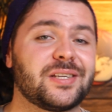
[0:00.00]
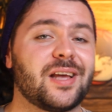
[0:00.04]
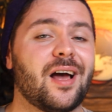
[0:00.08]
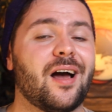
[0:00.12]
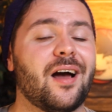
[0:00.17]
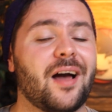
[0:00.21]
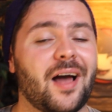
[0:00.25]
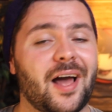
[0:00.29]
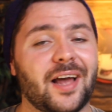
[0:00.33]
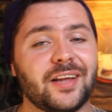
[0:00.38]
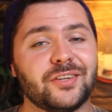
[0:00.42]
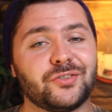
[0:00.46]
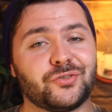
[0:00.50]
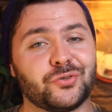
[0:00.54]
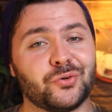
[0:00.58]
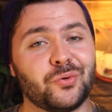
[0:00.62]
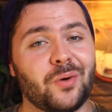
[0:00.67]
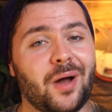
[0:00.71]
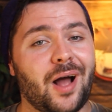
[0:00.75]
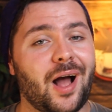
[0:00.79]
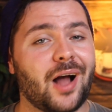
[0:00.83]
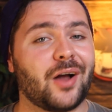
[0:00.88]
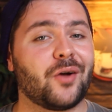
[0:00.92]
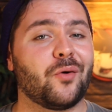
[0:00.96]
saw, I
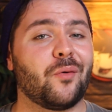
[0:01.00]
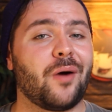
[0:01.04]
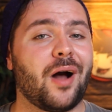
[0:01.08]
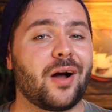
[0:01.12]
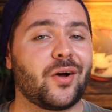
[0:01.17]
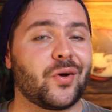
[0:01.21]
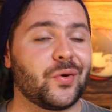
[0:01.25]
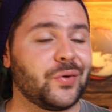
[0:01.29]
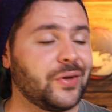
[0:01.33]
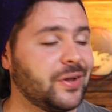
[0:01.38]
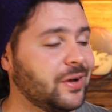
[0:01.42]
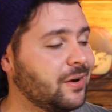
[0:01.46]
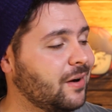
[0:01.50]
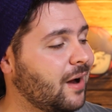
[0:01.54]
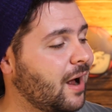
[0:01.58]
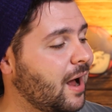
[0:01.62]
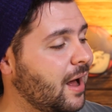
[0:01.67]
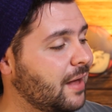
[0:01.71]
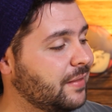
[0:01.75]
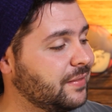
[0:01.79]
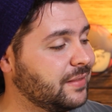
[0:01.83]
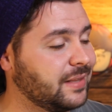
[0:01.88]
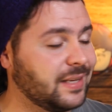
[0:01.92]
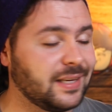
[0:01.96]
drew Aku Aku here
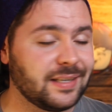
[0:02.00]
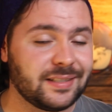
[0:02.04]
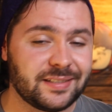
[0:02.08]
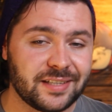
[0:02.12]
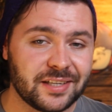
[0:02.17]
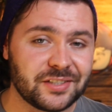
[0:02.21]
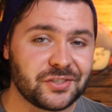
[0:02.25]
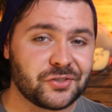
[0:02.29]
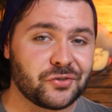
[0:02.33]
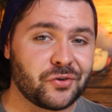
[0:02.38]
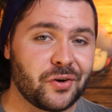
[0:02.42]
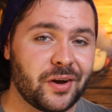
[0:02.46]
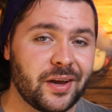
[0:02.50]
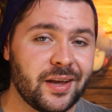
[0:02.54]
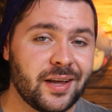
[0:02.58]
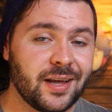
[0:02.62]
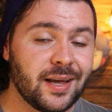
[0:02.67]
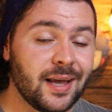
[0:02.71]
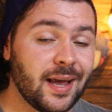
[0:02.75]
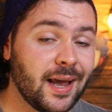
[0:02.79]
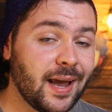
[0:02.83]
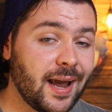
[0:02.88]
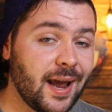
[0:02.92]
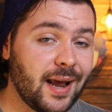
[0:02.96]
on the disc tray.
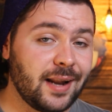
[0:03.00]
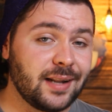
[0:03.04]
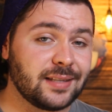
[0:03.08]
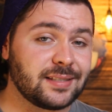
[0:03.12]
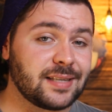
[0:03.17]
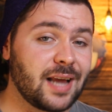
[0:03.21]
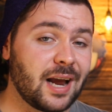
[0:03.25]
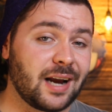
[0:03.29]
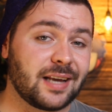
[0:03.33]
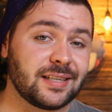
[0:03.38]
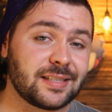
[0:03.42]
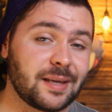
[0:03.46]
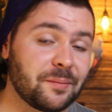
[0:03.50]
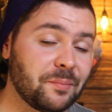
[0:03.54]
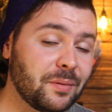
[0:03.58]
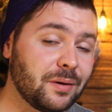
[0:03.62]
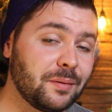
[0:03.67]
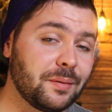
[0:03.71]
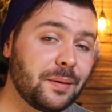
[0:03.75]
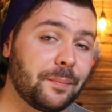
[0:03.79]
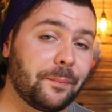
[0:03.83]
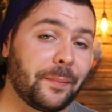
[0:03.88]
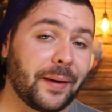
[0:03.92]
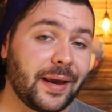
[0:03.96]
And it's not because I'm gonna
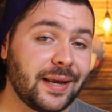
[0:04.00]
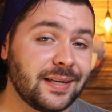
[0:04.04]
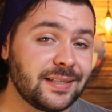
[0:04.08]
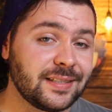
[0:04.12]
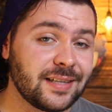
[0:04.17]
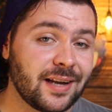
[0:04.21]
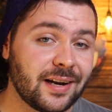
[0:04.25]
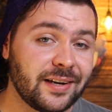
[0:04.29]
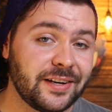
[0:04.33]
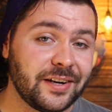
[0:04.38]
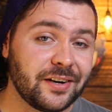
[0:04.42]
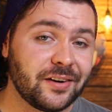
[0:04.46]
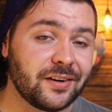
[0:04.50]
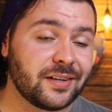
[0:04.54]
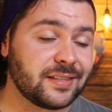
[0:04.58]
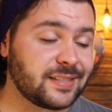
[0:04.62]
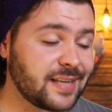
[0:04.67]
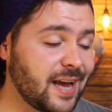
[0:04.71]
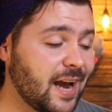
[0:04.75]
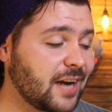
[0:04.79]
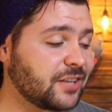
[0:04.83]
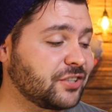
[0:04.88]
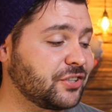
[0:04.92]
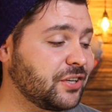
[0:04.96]
be painting on here,
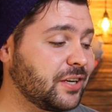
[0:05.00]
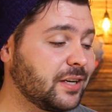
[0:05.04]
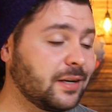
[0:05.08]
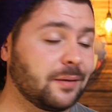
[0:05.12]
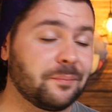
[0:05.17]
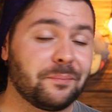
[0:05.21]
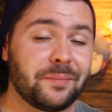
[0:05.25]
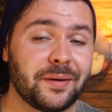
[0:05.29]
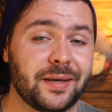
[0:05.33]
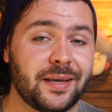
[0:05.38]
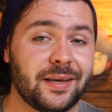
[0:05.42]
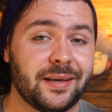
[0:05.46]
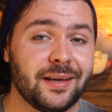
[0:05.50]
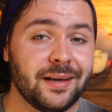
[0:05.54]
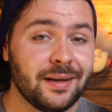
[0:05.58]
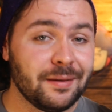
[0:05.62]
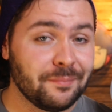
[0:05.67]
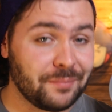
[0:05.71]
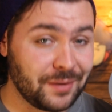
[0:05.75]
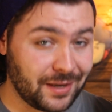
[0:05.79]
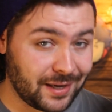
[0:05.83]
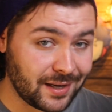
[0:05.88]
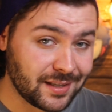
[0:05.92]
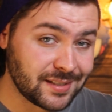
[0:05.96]
it's actually gonna be
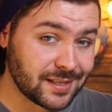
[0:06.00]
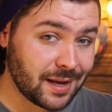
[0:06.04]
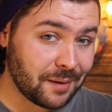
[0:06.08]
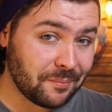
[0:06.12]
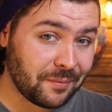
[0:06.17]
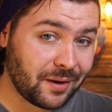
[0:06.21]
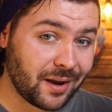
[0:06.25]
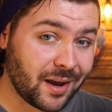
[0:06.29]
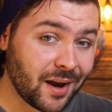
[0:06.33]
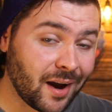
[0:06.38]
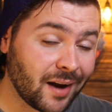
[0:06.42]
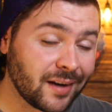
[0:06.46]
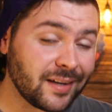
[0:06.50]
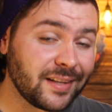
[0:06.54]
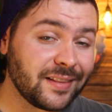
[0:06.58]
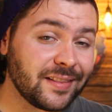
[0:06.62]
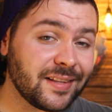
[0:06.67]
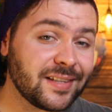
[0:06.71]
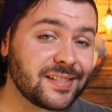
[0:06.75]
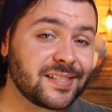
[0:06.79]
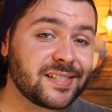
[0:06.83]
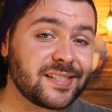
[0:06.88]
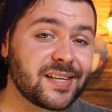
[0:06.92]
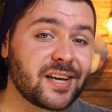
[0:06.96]
because I'm
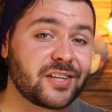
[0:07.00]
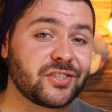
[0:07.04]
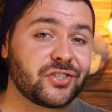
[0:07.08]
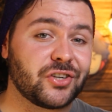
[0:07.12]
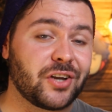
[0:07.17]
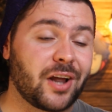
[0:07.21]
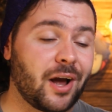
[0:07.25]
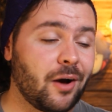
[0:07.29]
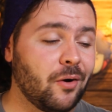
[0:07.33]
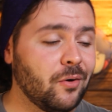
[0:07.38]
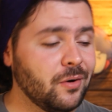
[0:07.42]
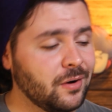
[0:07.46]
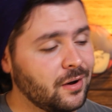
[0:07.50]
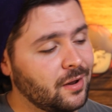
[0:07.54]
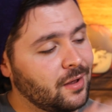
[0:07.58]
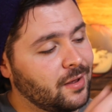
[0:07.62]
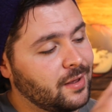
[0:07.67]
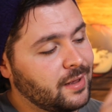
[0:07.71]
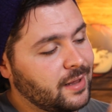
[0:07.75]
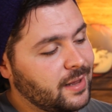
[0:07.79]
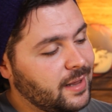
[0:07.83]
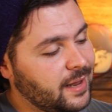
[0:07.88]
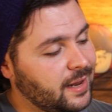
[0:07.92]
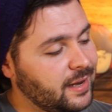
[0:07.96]
cutting this section out.
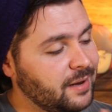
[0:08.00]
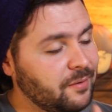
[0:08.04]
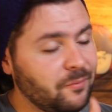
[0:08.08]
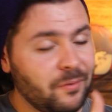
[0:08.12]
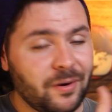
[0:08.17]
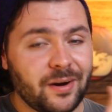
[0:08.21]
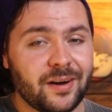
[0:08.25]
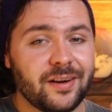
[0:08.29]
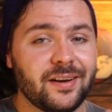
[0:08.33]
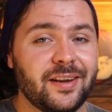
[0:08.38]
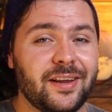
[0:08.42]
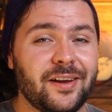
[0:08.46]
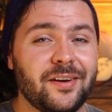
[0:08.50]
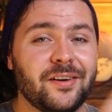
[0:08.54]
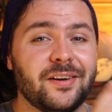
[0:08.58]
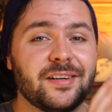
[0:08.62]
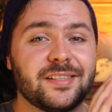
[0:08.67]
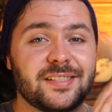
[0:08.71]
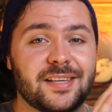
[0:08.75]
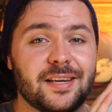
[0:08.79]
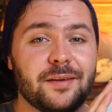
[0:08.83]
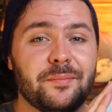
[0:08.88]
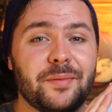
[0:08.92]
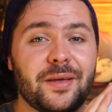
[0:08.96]
Anywhere in here
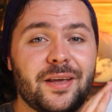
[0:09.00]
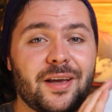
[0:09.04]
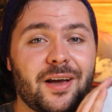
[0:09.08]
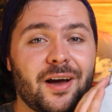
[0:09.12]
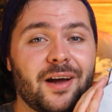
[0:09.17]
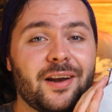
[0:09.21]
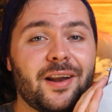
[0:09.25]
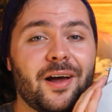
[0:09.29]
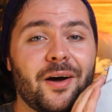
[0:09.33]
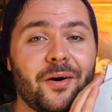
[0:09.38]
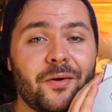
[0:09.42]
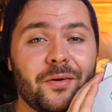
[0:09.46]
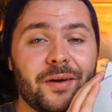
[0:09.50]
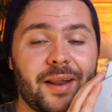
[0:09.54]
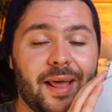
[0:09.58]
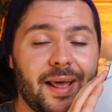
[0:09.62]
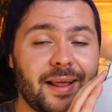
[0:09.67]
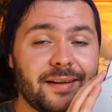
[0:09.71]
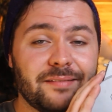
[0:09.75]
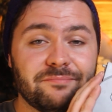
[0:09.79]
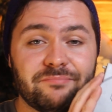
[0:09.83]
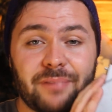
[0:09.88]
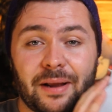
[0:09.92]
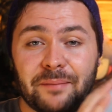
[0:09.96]
is gonna be cut out
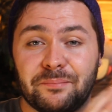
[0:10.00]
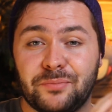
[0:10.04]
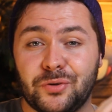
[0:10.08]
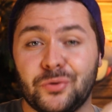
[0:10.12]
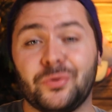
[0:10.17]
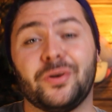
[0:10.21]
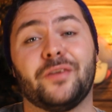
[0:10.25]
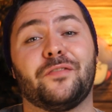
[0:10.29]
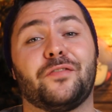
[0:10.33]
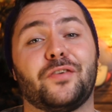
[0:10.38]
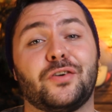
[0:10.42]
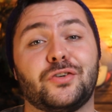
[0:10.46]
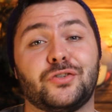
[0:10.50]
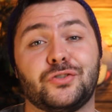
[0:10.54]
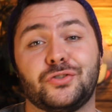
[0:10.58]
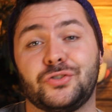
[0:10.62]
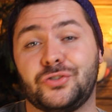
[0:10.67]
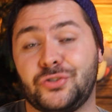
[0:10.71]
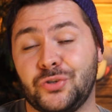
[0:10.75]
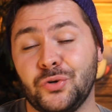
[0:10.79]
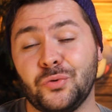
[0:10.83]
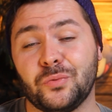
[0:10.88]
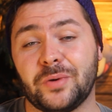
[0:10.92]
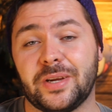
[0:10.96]
and I'm doing it for
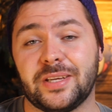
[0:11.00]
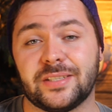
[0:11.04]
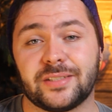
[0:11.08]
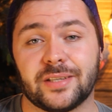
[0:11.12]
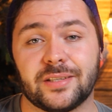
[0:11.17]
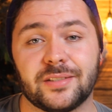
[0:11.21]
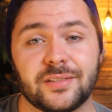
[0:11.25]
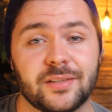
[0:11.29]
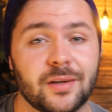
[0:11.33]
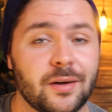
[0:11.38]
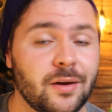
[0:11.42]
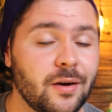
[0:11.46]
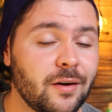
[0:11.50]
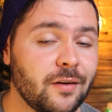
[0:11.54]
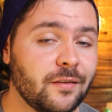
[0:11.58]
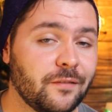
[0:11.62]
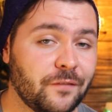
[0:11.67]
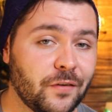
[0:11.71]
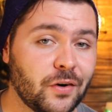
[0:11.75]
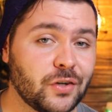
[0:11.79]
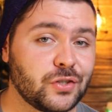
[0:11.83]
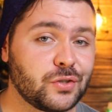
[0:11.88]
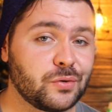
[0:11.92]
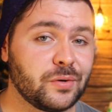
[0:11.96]
two reasons.
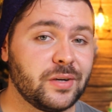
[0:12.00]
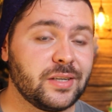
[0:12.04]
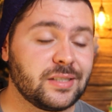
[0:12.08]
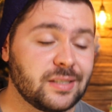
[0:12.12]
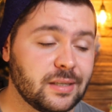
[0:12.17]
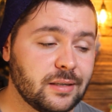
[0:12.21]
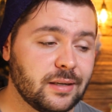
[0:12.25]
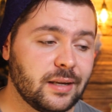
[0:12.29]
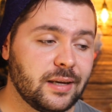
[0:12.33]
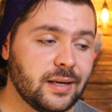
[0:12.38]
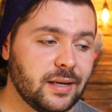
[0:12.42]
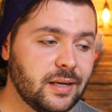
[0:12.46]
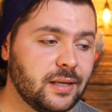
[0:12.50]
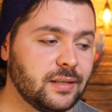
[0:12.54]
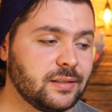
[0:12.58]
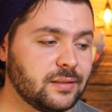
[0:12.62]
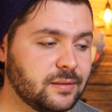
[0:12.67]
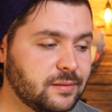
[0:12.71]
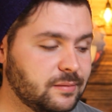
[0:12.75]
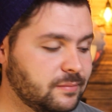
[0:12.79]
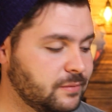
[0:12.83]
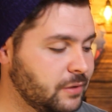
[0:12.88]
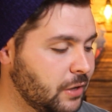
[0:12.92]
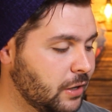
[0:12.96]
First reason
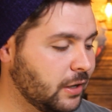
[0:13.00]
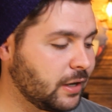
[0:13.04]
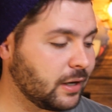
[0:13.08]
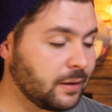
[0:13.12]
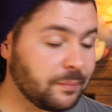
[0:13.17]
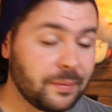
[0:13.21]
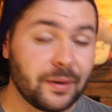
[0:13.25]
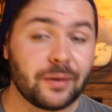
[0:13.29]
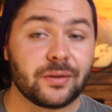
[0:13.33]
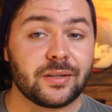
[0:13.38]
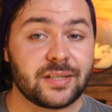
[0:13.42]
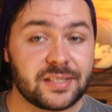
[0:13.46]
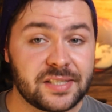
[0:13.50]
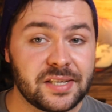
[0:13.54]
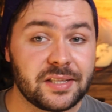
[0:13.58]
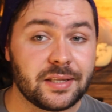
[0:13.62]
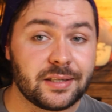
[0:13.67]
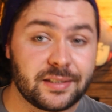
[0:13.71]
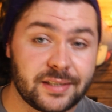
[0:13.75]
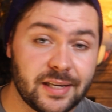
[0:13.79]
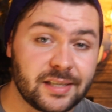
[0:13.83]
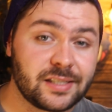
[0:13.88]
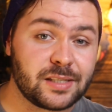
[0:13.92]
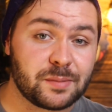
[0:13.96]
is you're gonna be able to see
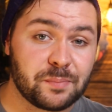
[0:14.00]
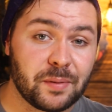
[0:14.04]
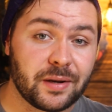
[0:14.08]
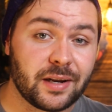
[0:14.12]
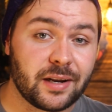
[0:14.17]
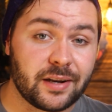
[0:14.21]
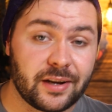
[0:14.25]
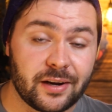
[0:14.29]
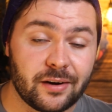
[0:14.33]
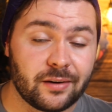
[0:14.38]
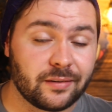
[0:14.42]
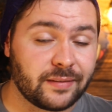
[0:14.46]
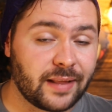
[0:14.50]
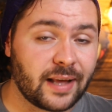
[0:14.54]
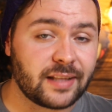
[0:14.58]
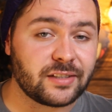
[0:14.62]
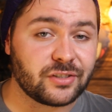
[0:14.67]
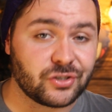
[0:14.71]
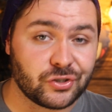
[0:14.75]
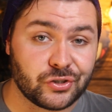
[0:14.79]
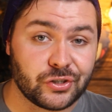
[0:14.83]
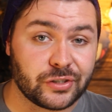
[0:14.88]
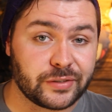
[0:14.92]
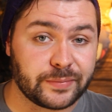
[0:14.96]
the disc spin in here and
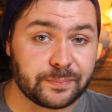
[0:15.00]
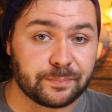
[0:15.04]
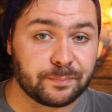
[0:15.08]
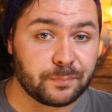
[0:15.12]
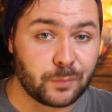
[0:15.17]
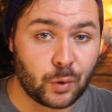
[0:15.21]
that's just